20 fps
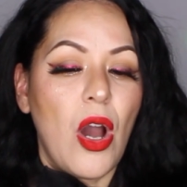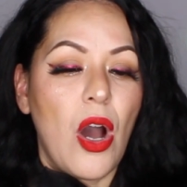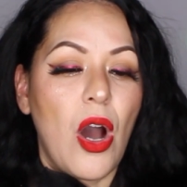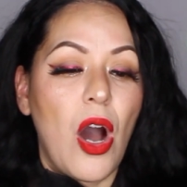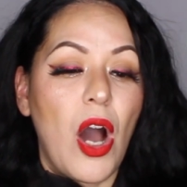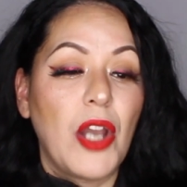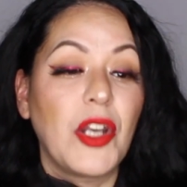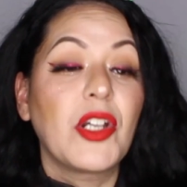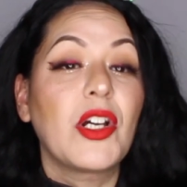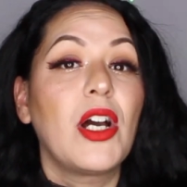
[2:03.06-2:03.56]

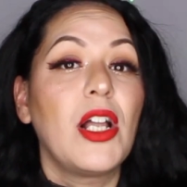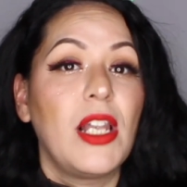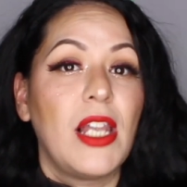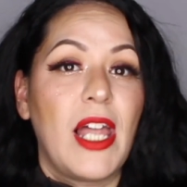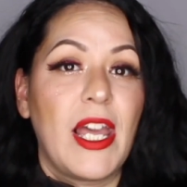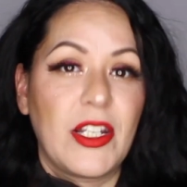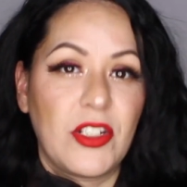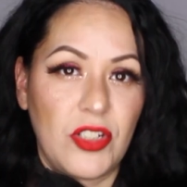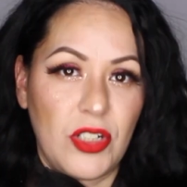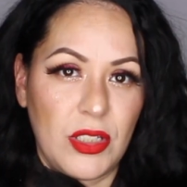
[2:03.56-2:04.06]
on
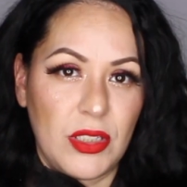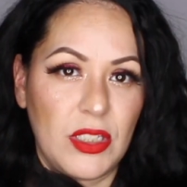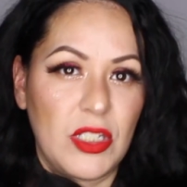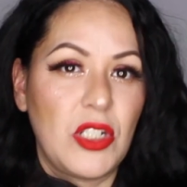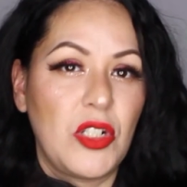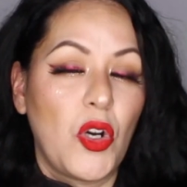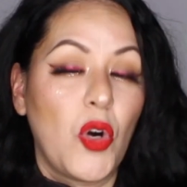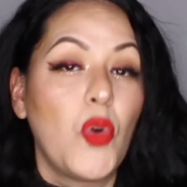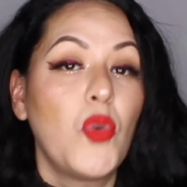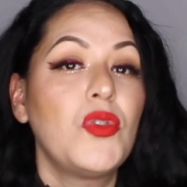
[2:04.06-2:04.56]
collections,
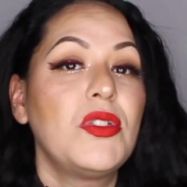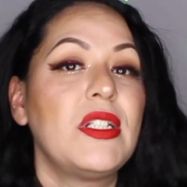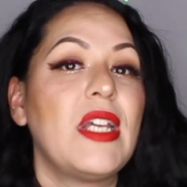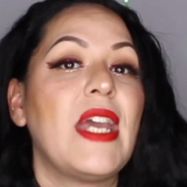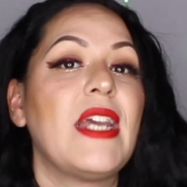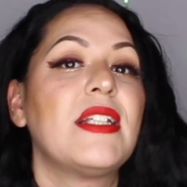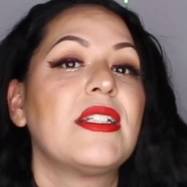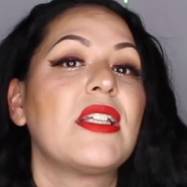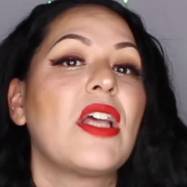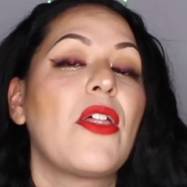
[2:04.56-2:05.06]
you know, who
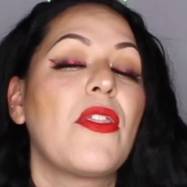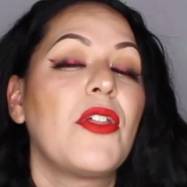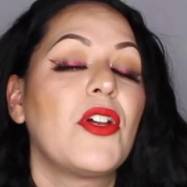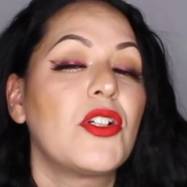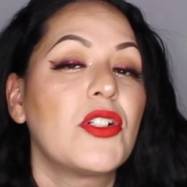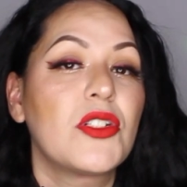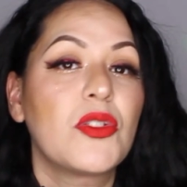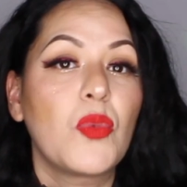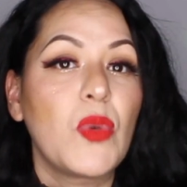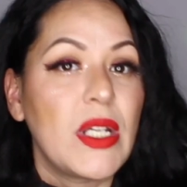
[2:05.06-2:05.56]
takes
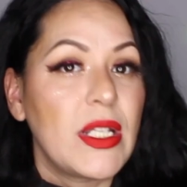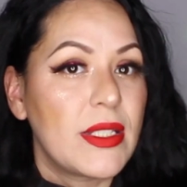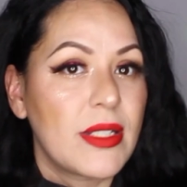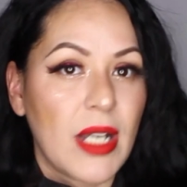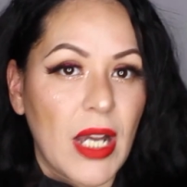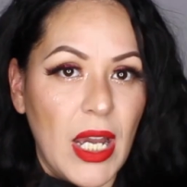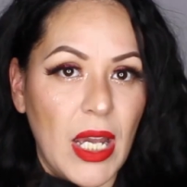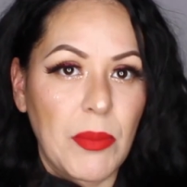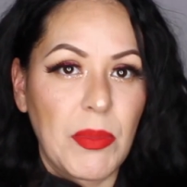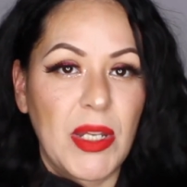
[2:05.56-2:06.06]
their sweet
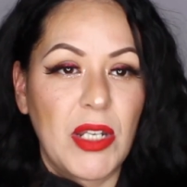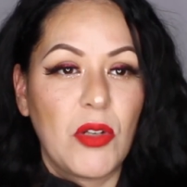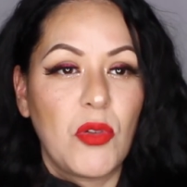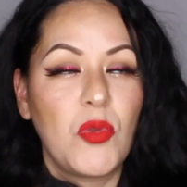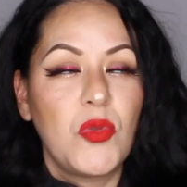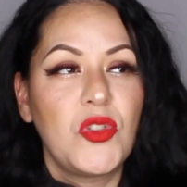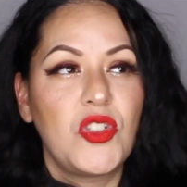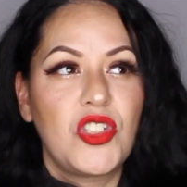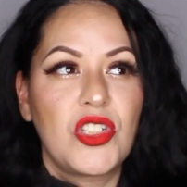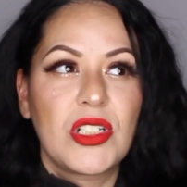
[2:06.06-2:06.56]
time and
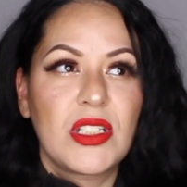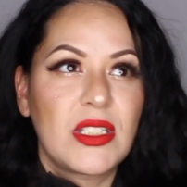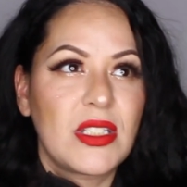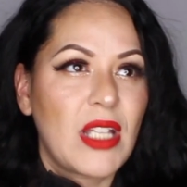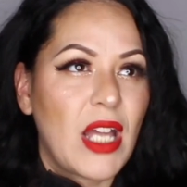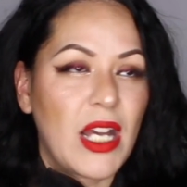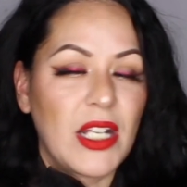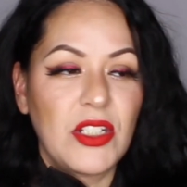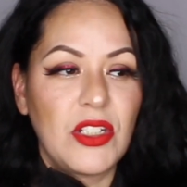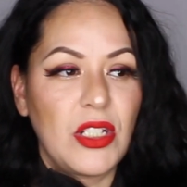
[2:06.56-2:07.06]
who's just
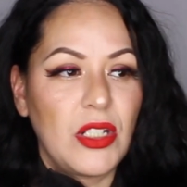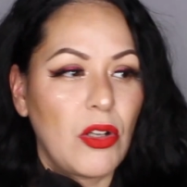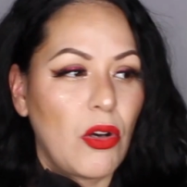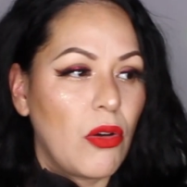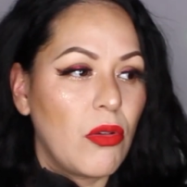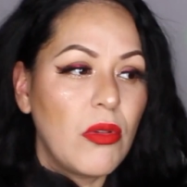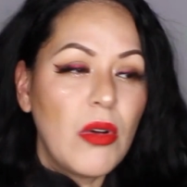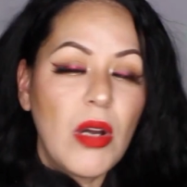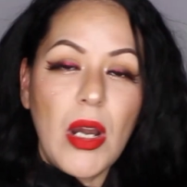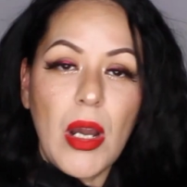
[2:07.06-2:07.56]
not, you
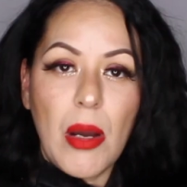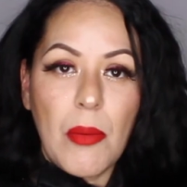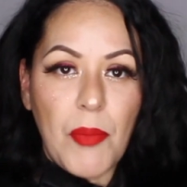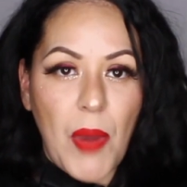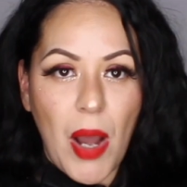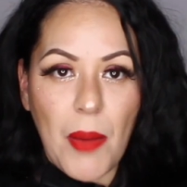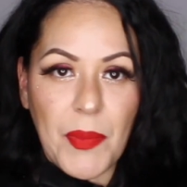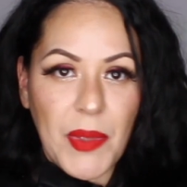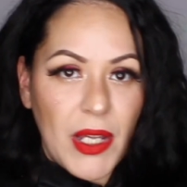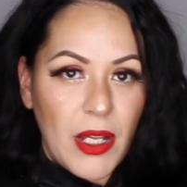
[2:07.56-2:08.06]
know,
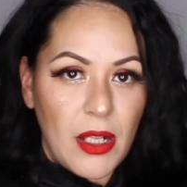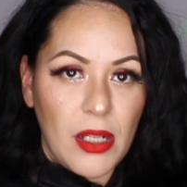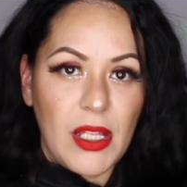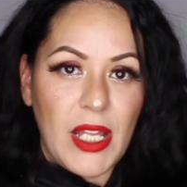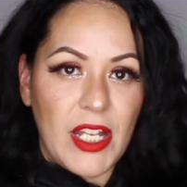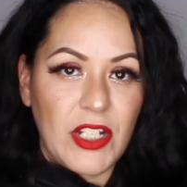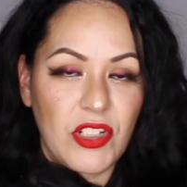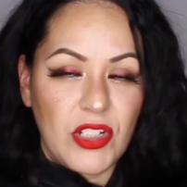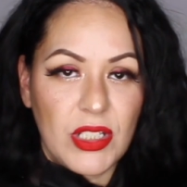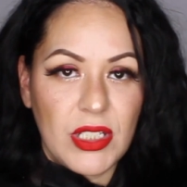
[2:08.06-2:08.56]
popping
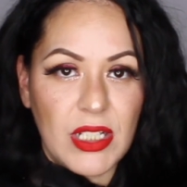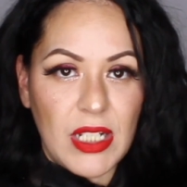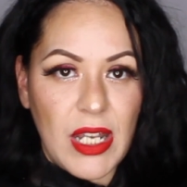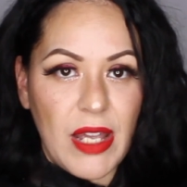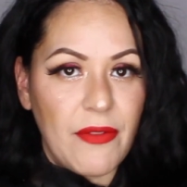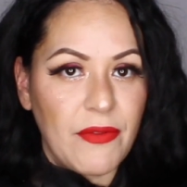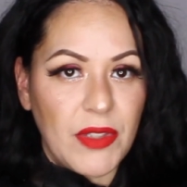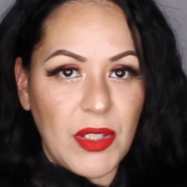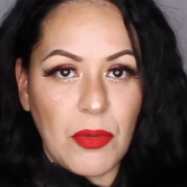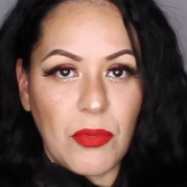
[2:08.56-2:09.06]
collections
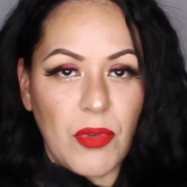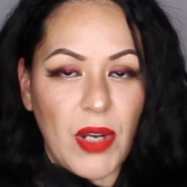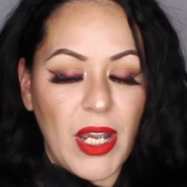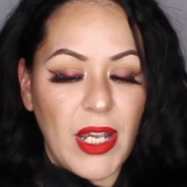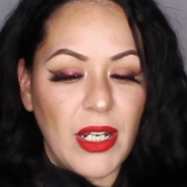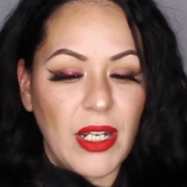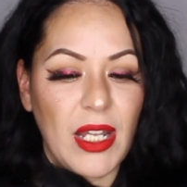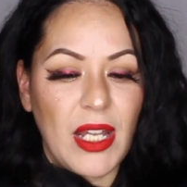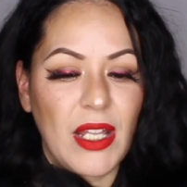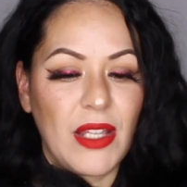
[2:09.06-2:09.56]
left and
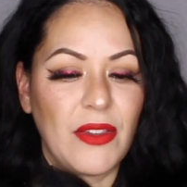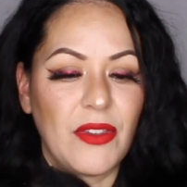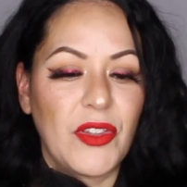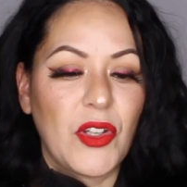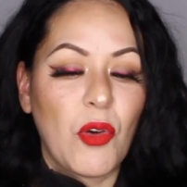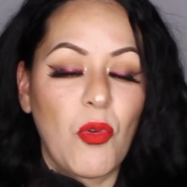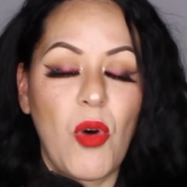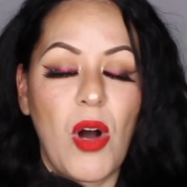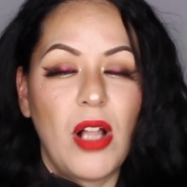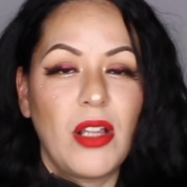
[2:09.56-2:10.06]
right, and the
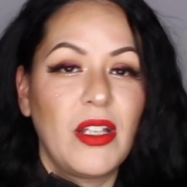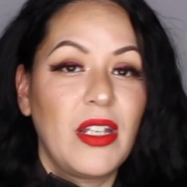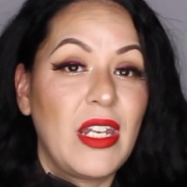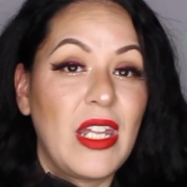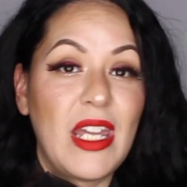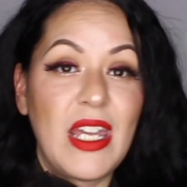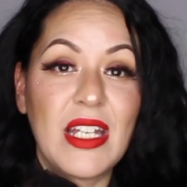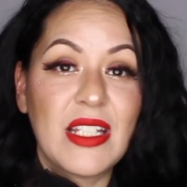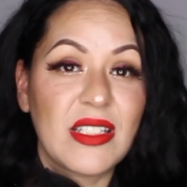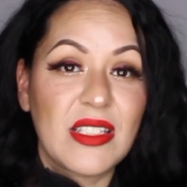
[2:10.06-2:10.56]

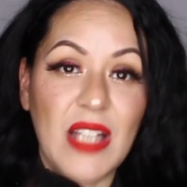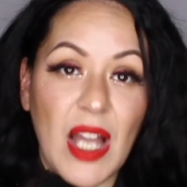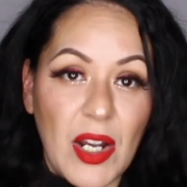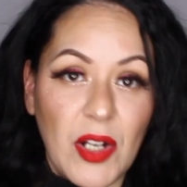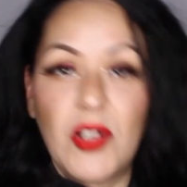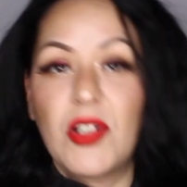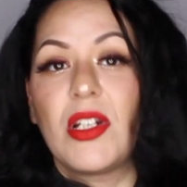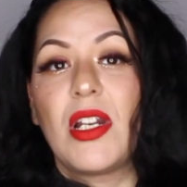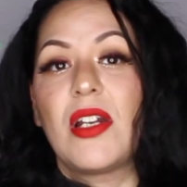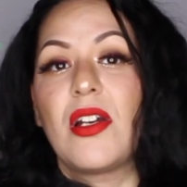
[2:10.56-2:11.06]
quality is not
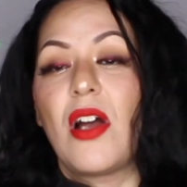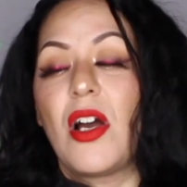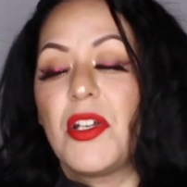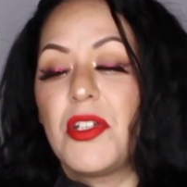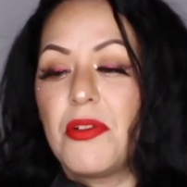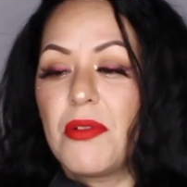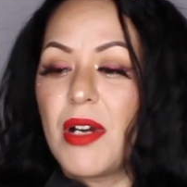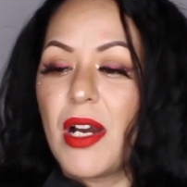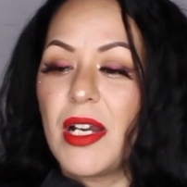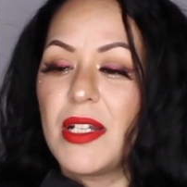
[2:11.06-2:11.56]
good at all,
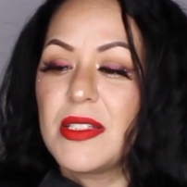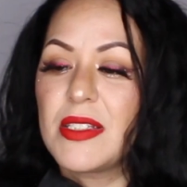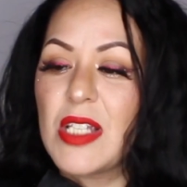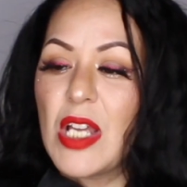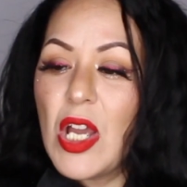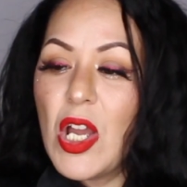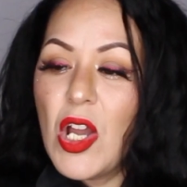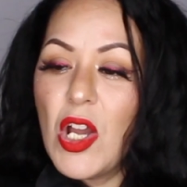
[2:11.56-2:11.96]
you guys.